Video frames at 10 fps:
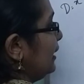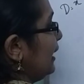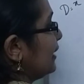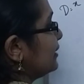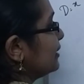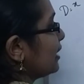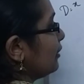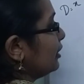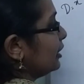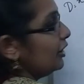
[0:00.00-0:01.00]
x is
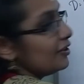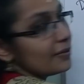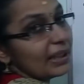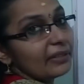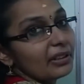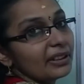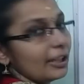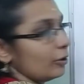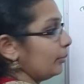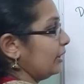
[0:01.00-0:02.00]
covered in 21
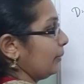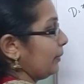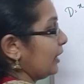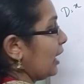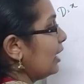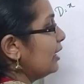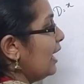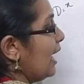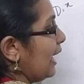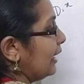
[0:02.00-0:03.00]
km per hour
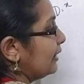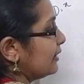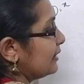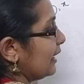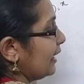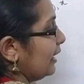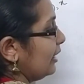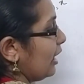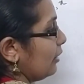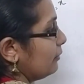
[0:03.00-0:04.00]
and the second
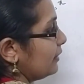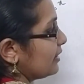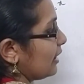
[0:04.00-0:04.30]
half is